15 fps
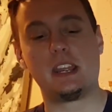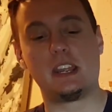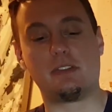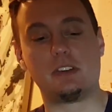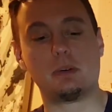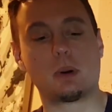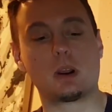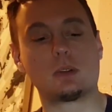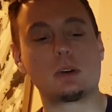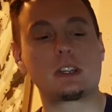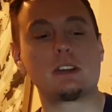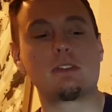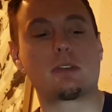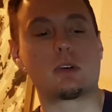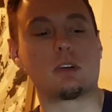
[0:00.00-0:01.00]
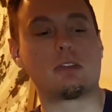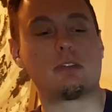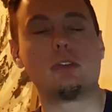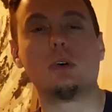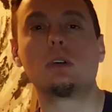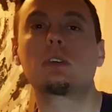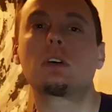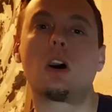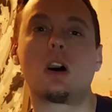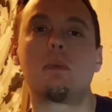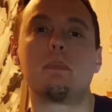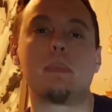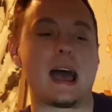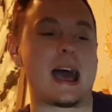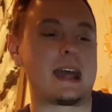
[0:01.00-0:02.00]
If you are looking for a full
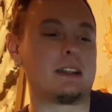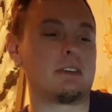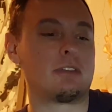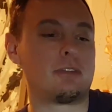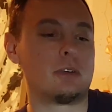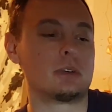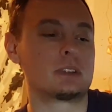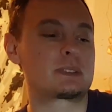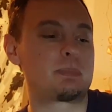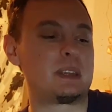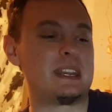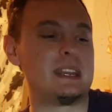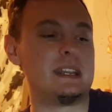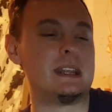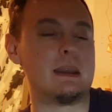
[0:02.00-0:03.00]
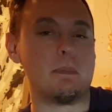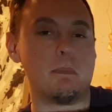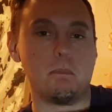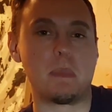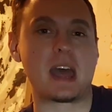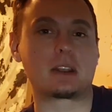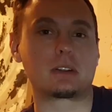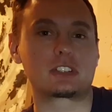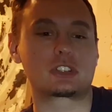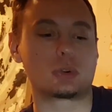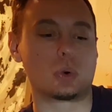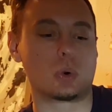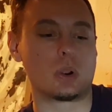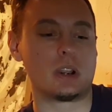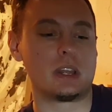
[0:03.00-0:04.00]
combat, full speed metal
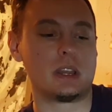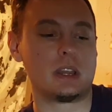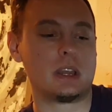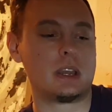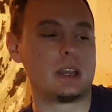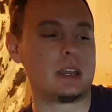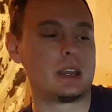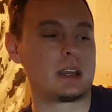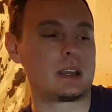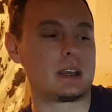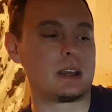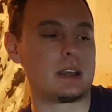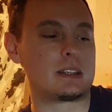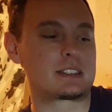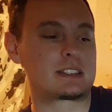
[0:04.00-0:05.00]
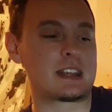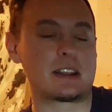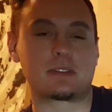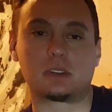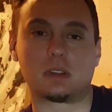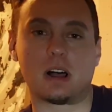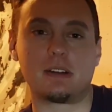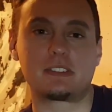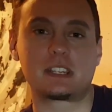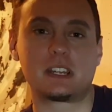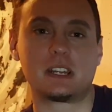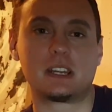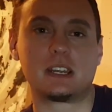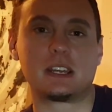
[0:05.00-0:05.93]
sword set of gloves,